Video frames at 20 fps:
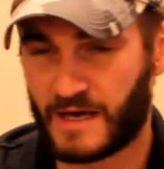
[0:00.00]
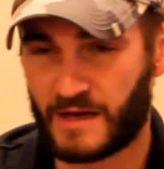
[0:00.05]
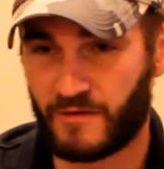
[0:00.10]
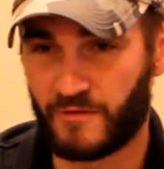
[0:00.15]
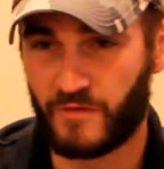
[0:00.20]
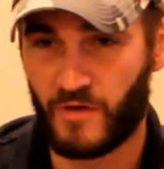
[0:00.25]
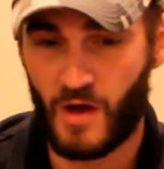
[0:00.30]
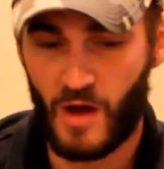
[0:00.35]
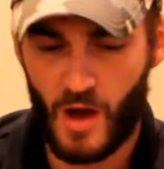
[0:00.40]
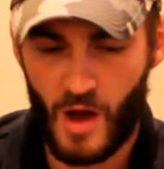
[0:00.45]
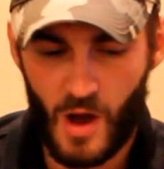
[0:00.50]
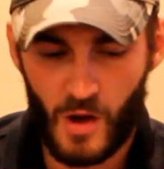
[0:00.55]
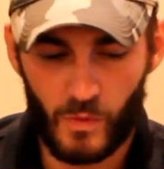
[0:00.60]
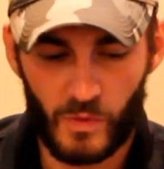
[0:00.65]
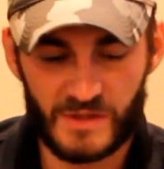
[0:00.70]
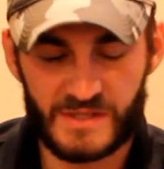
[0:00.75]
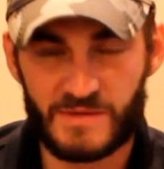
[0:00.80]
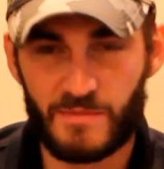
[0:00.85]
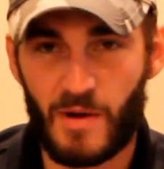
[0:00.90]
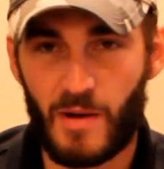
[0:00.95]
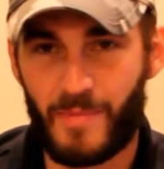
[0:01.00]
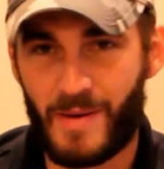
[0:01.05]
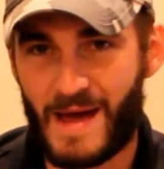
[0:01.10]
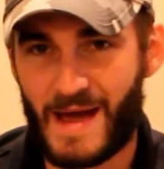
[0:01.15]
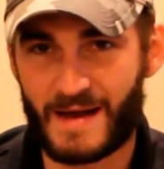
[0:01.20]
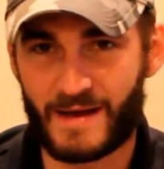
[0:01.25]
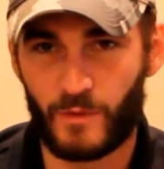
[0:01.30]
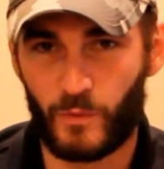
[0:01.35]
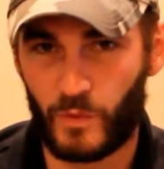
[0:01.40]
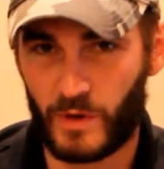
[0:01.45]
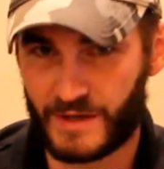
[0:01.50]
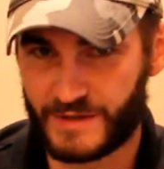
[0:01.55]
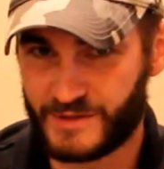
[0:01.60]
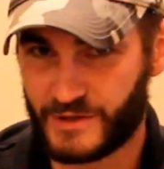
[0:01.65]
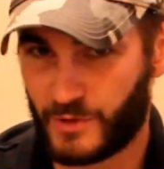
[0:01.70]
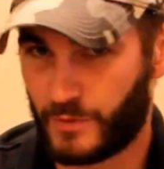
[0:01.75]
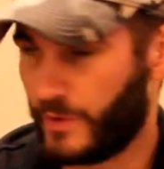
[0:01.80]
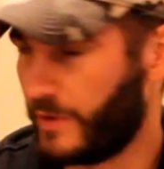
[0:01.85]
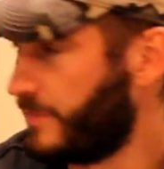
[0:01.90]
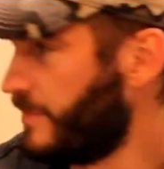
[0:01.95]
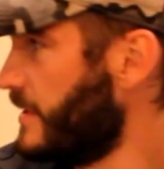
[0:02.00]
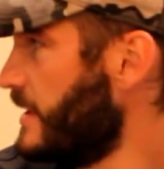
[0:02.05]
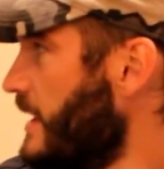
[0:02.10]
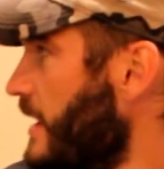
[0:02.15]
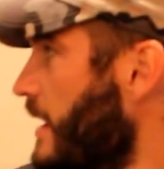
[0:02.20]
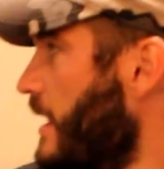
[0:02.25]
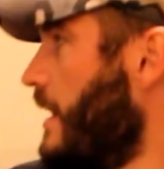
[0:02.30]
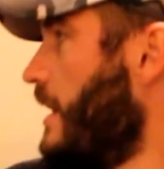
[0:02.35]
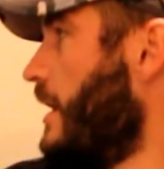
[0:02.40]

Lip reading: kind of what's in my pack and what I took with me.